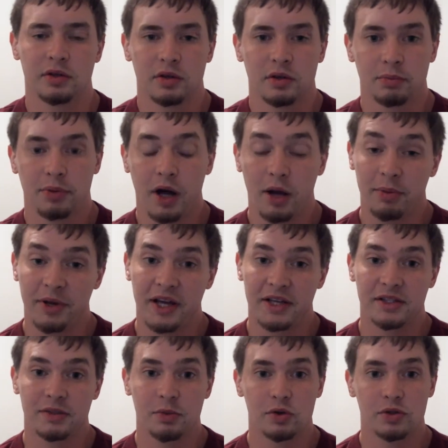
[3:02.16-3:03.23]
probably
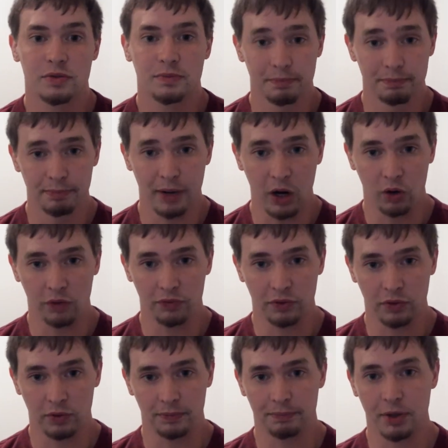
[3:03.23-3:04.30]
has the most
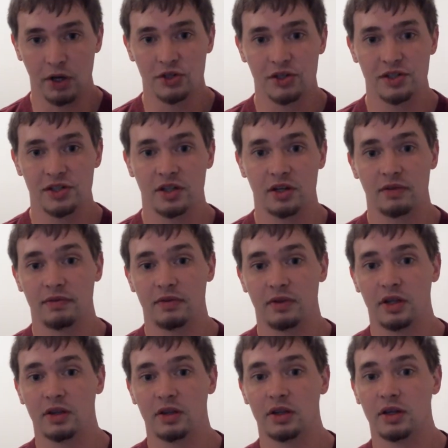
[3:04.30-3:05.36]
powerful punches
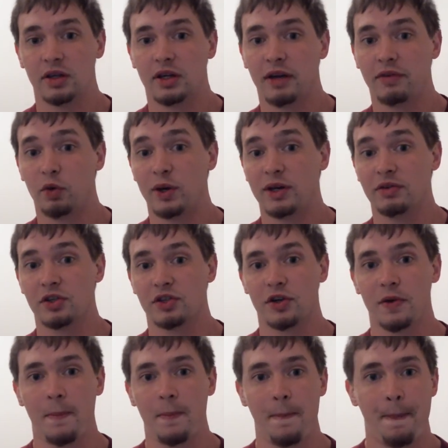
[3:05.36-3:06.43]
in the heavyweight
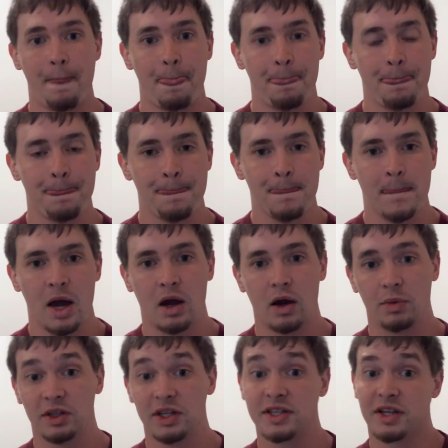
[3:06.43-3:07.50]
division,
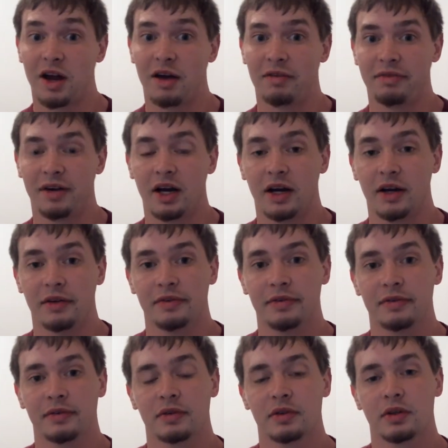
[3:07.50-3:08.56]
at least top 5.
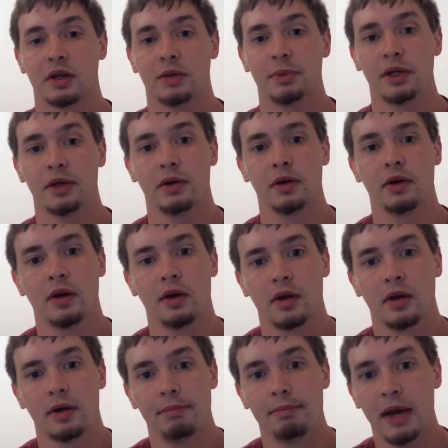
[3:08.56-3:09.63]
I mean,
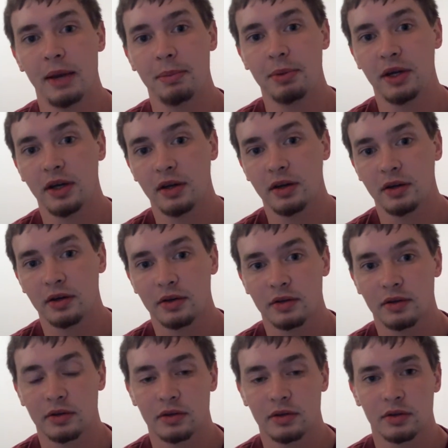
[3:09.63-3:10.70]
maybe
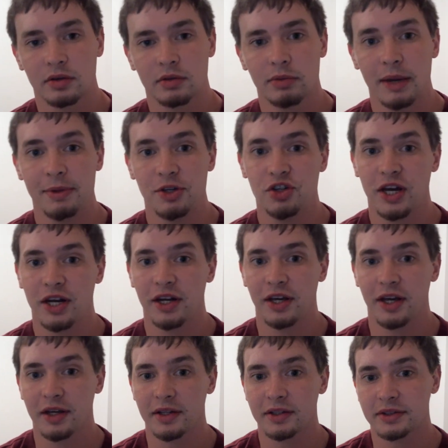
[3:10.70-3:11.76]

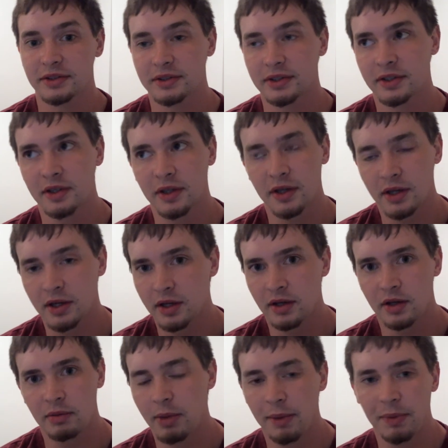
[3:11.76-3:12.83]
JDS,
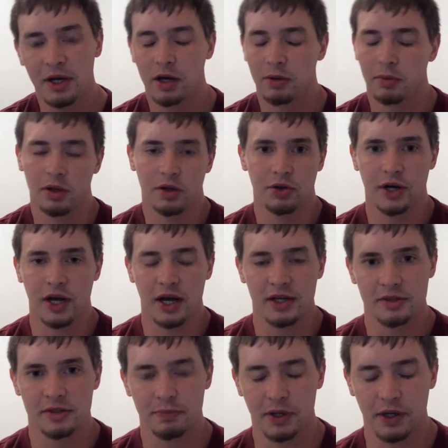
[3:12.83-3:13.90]
maybe a couple other
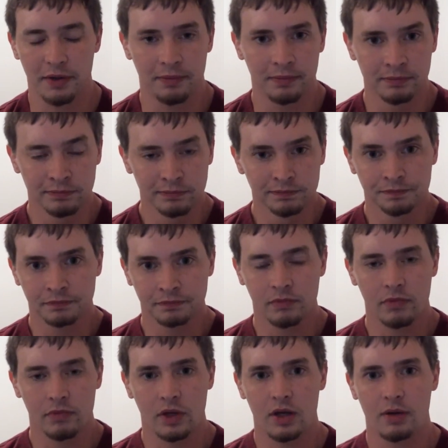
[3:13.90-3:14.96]
guys, but
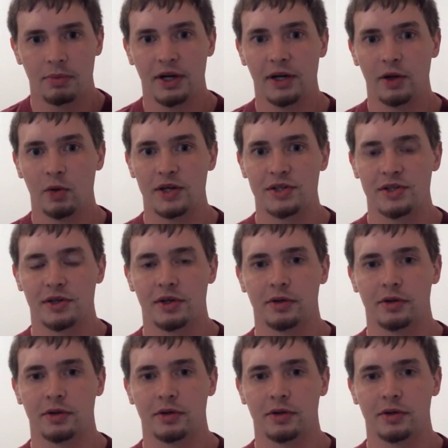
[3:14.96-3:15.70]
anyways,